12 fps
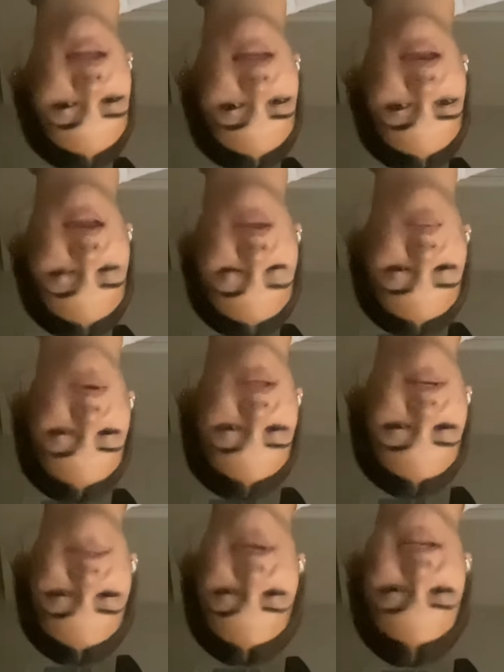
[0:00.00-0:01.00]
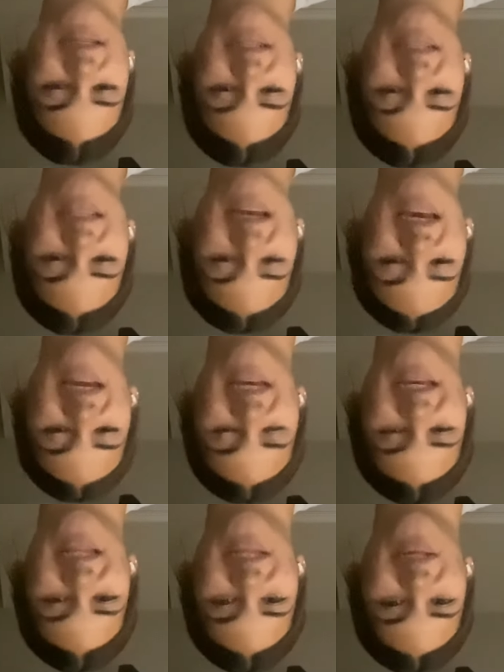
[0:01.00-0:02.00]
and will affect us
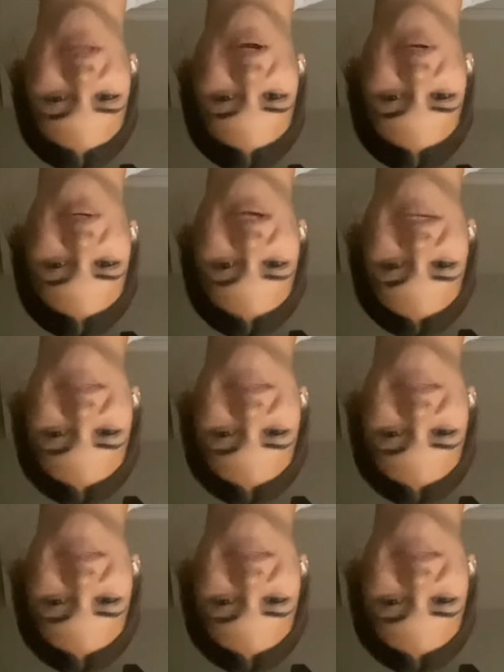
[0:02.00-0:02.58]
in the long run.